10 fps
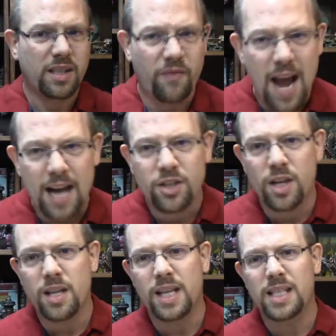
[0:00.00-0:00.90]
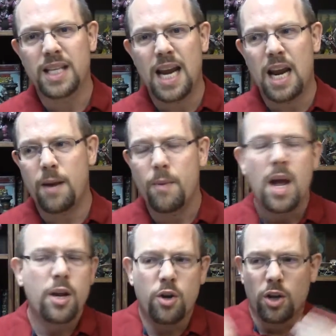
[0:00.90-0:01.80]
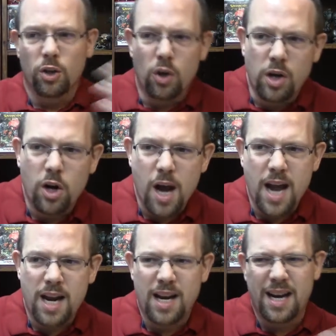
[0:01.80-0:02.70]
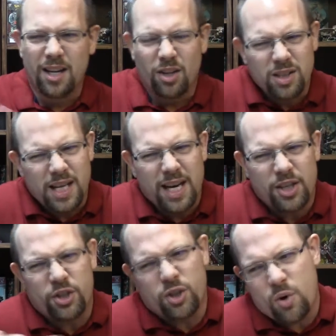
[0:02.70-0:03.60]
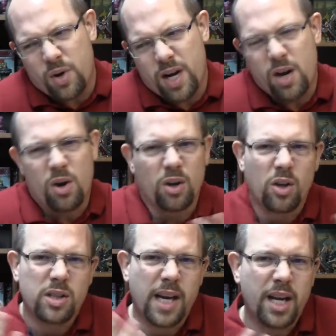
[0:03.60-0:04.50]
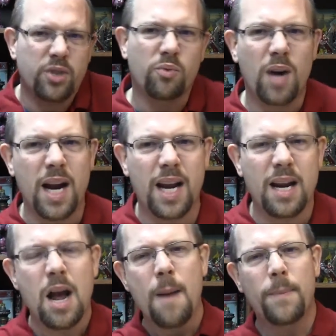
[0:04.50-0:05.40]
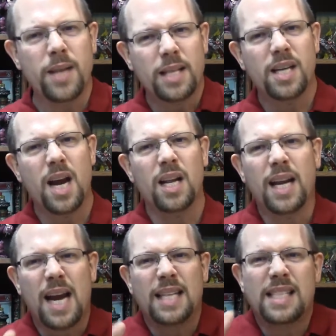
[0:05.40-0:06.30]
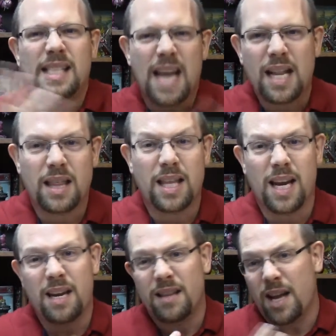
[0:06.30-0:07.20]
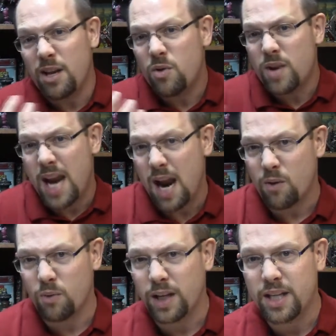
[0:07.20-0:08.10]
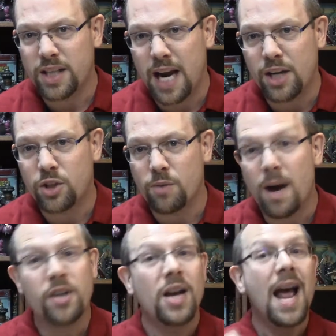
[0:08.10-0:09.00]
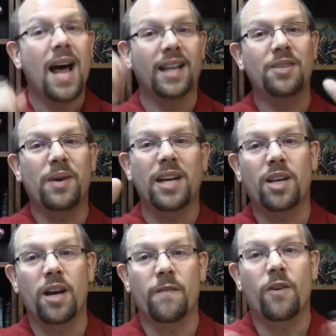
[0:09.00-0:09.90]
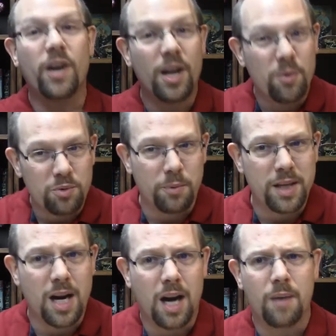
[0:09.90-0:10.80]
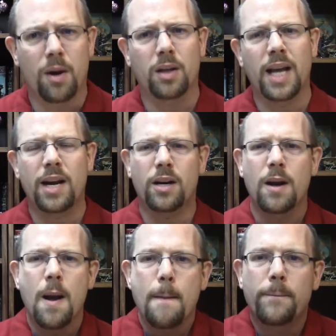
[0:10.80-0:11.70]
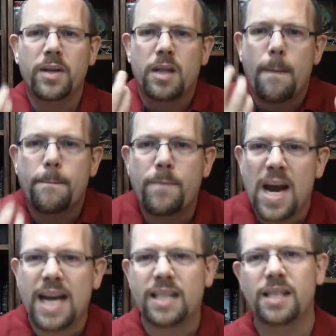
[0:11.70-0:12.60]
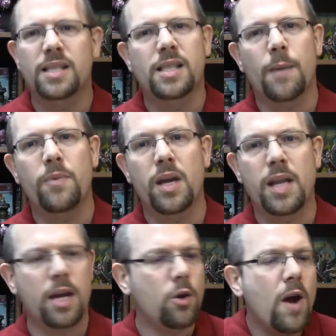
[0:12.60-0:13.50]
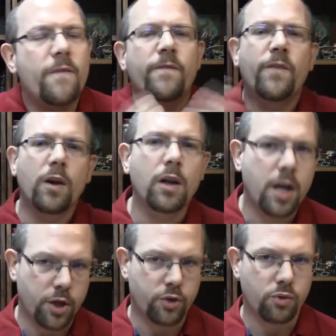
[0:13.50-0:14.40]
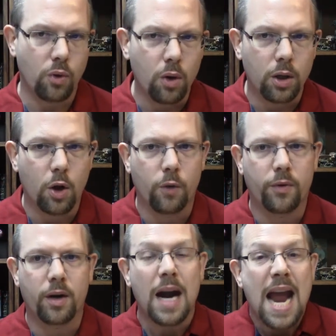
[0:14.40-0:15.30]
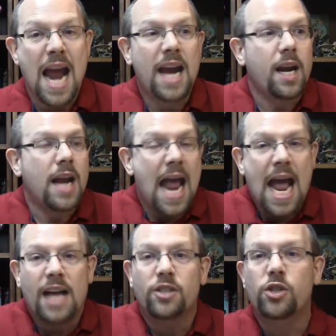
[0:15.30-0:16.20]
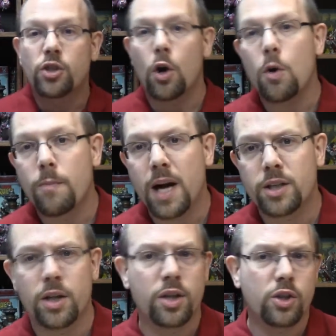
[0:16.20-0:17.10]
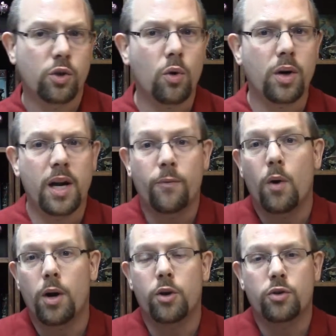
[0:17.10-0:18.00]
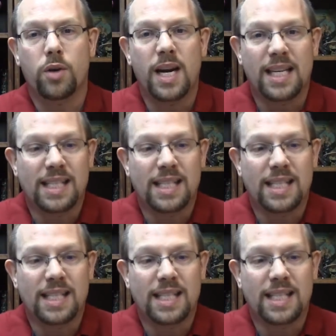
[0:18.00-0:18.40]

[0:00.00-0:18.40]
faction, this team. You can look at it and it looks like it's shooting or it looks like it's running, but that's kind of like a set thing that you can't really change too much unless we get to converting, which we'll be talking about later. But the base is something that you have full control over and can add so much to the story of what you're trying to